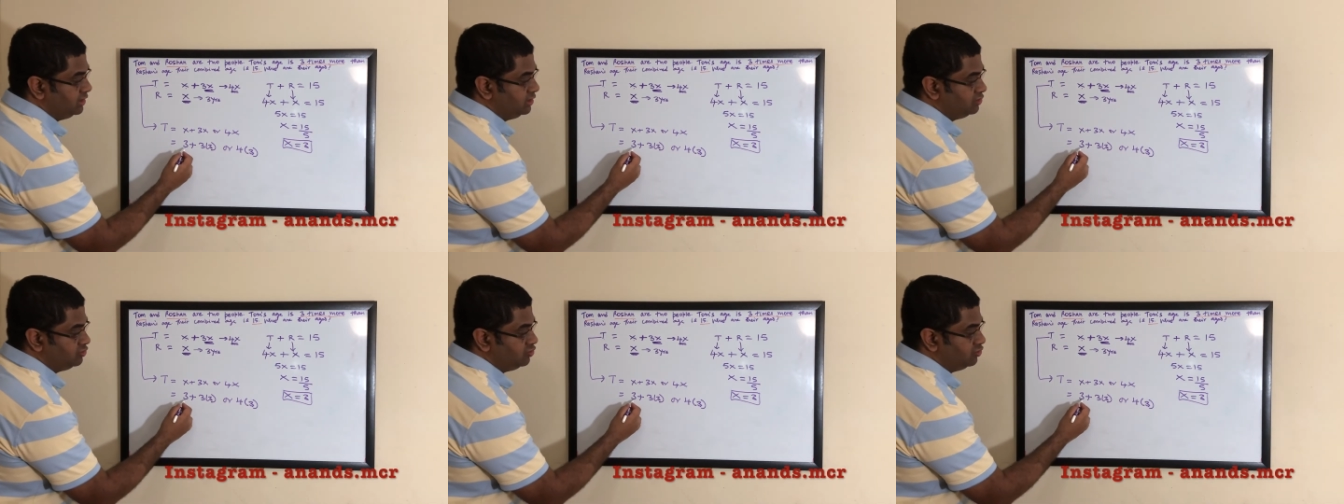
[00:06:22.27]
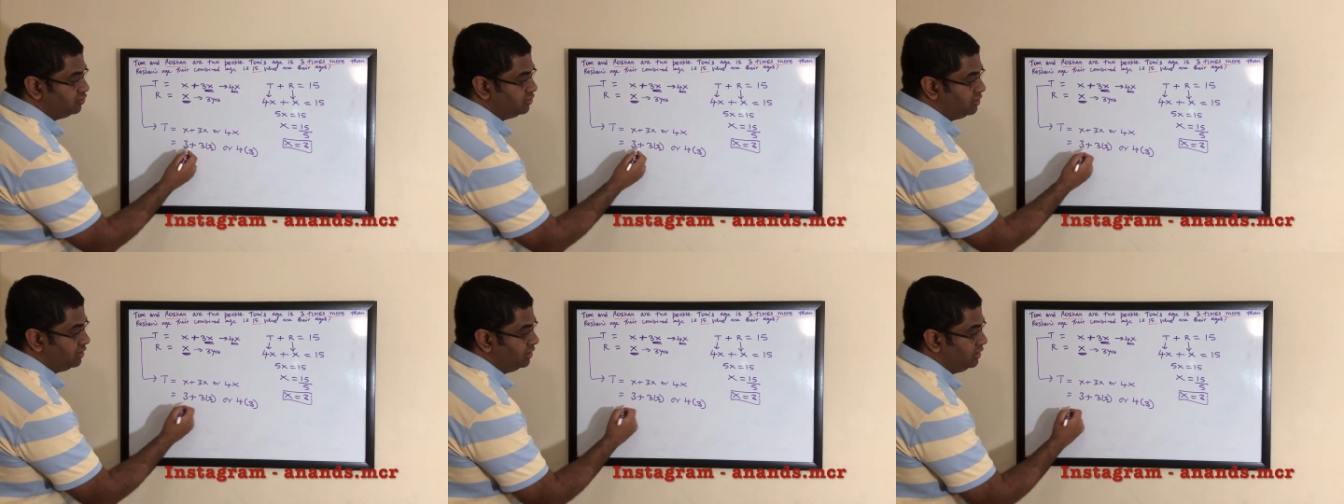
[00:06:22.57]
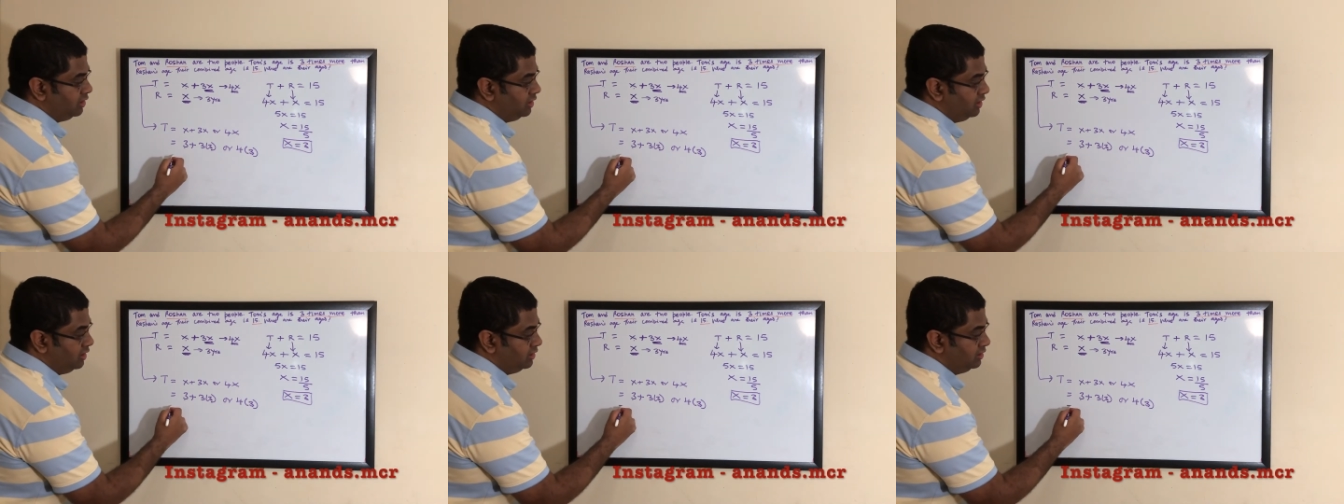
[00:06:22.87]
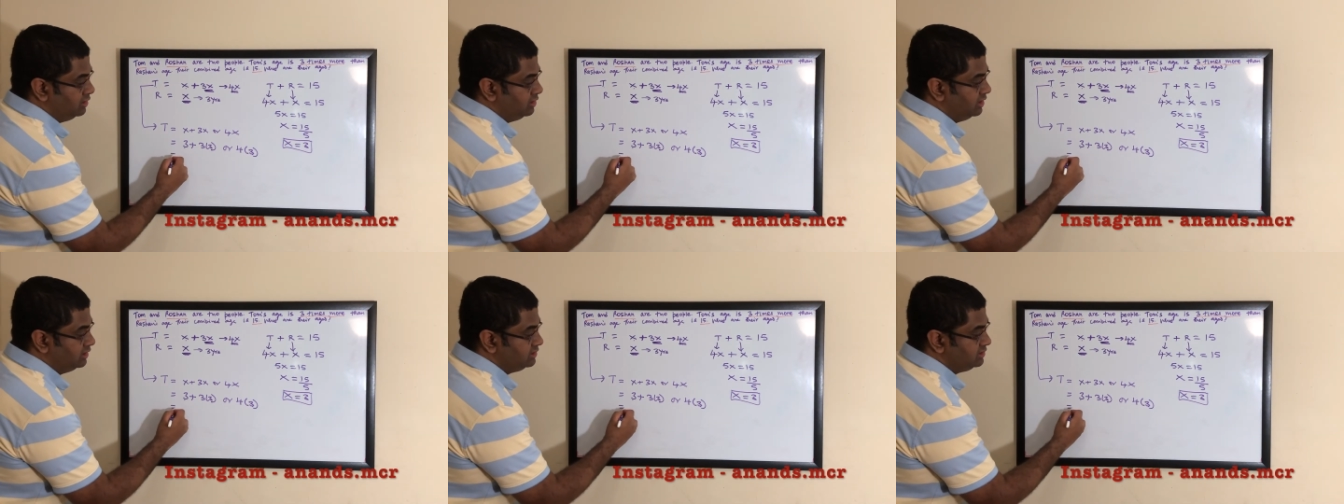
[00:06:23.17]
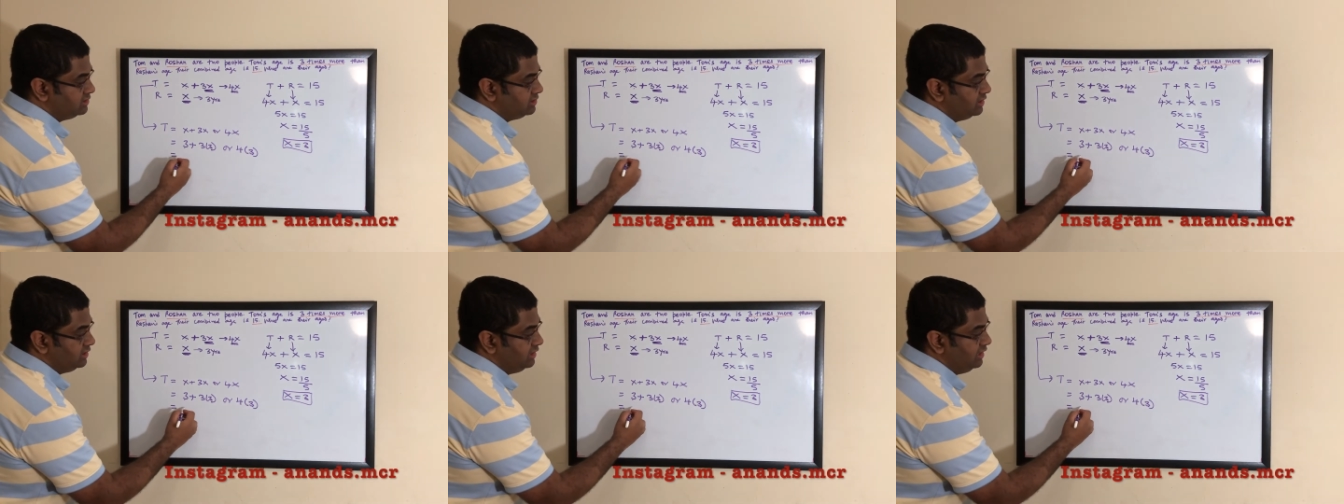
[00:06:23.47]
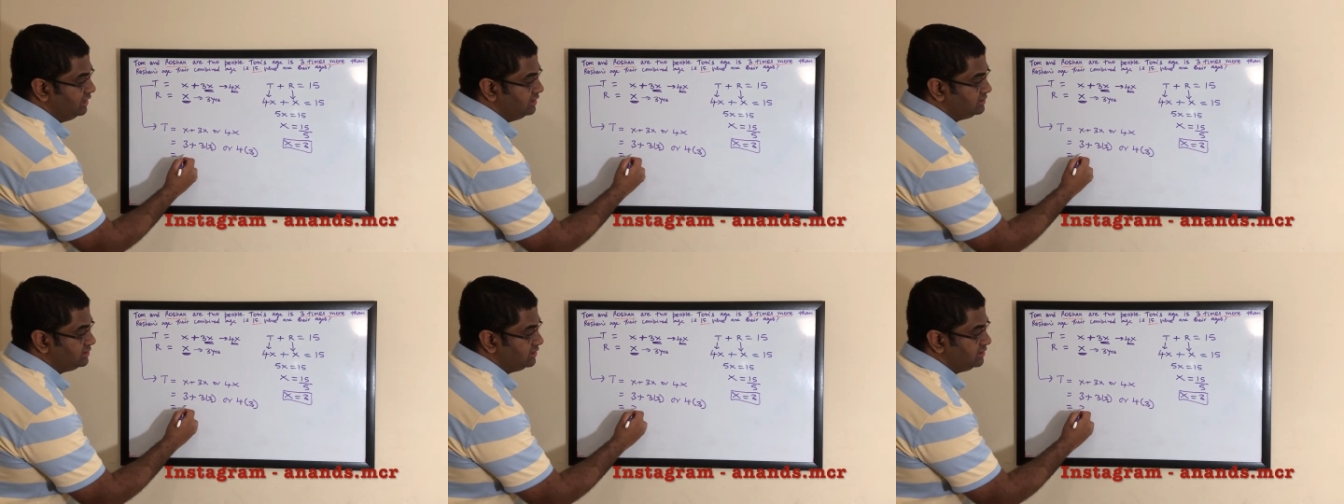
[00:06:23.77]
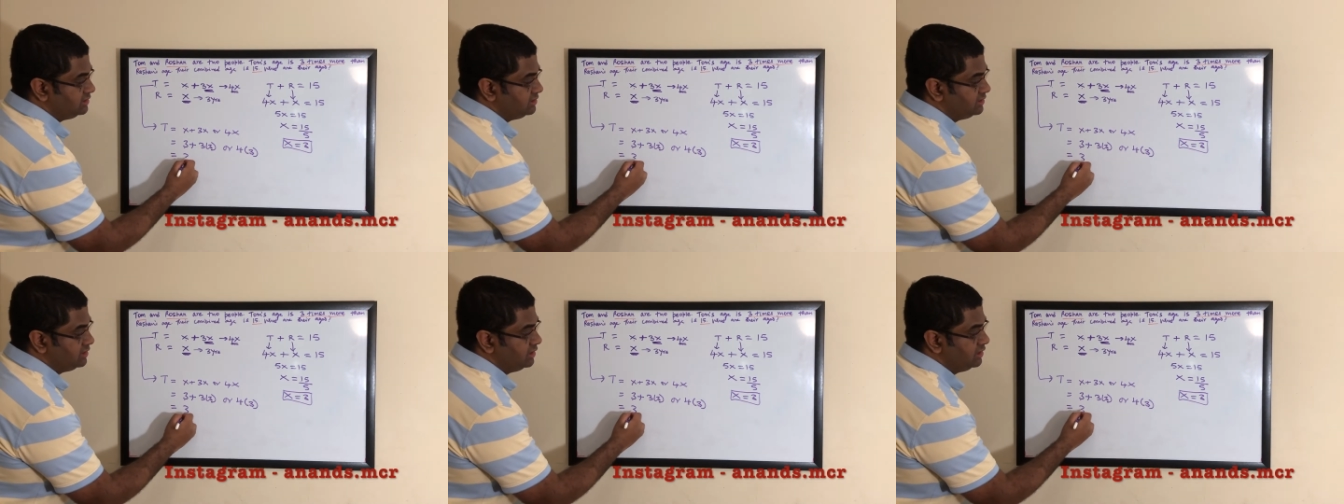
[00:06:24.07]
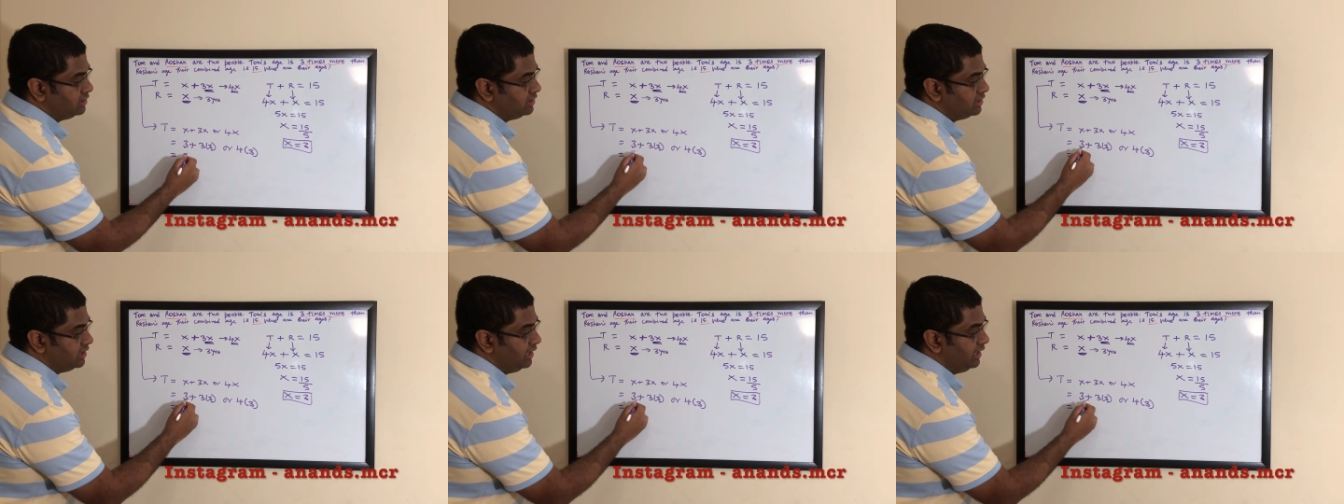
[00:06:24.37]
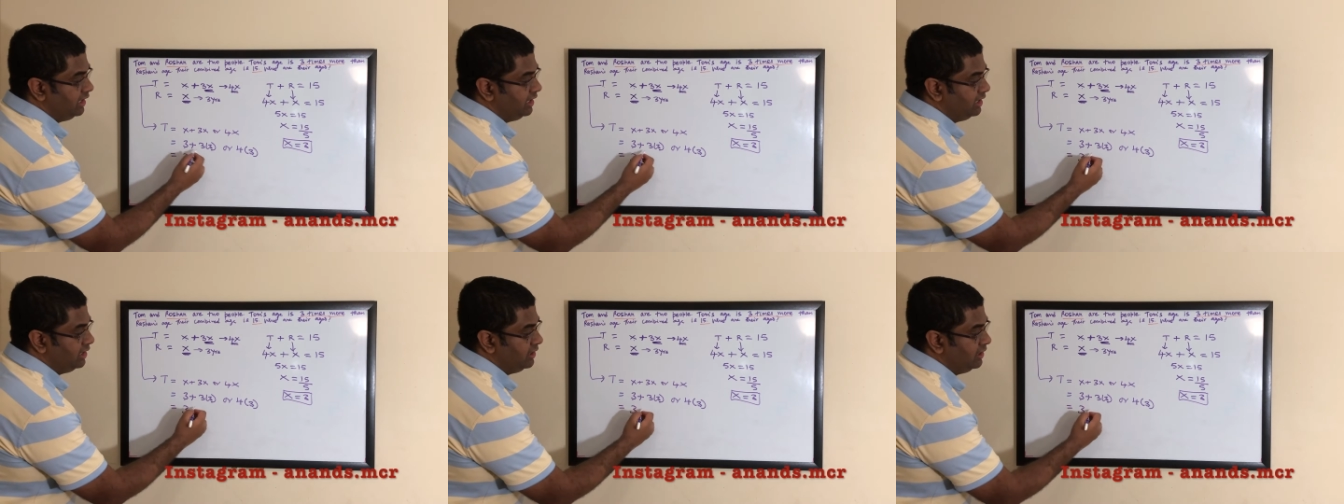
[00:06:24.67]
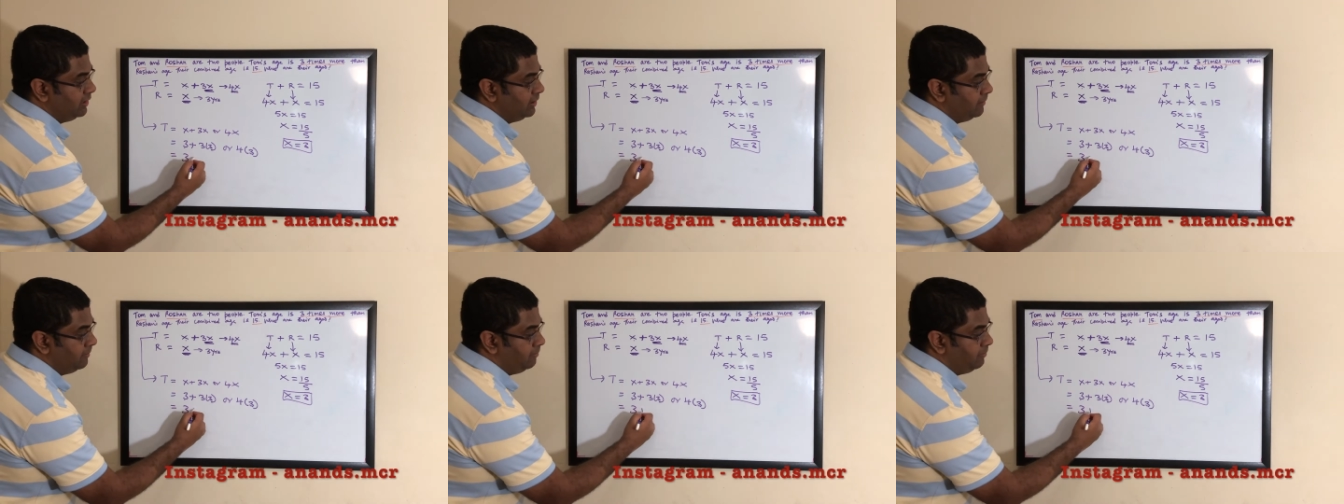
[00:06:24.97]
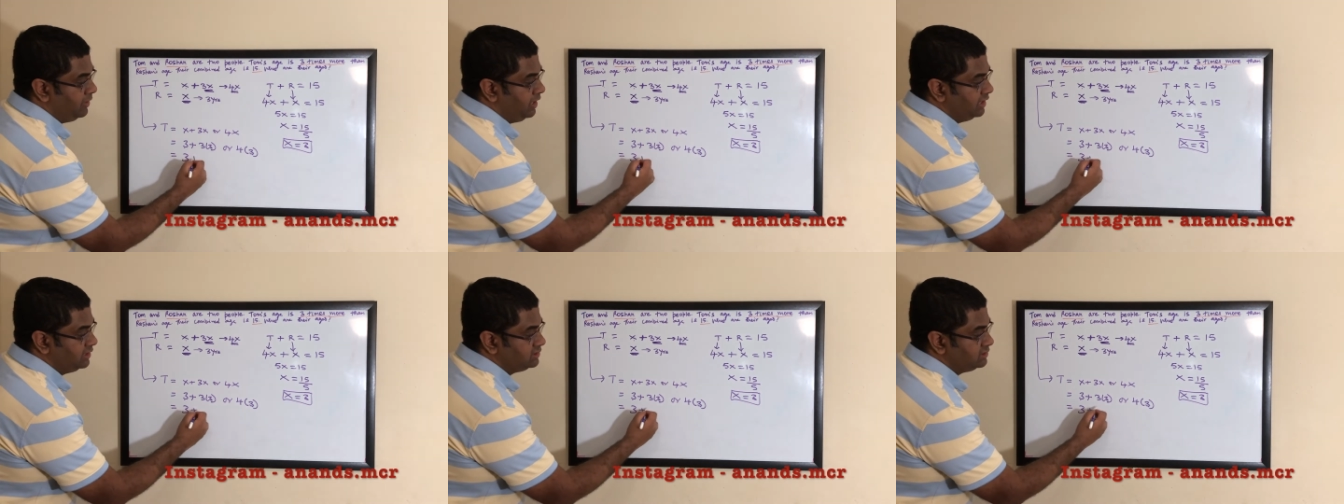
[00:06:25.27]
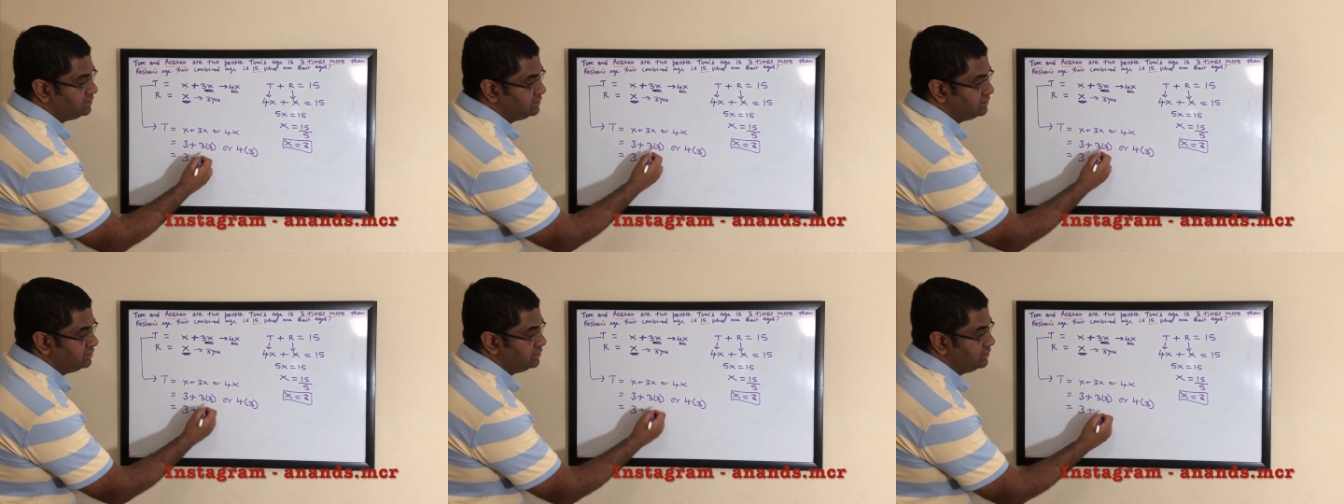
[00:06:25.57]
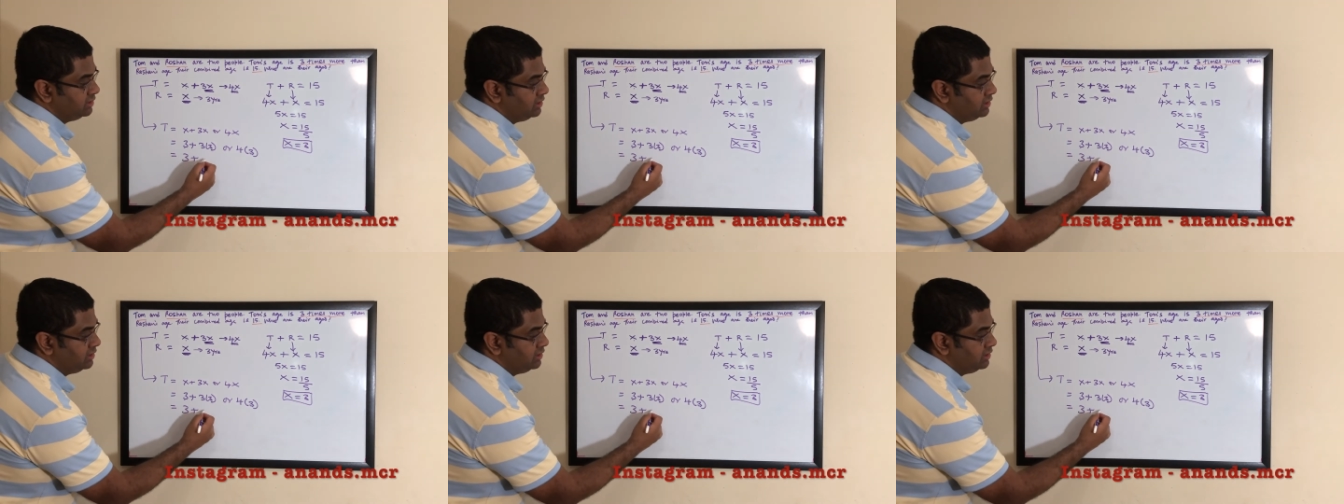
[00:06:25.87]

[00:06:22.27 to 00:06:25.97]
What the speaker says: So this yields us 3 plus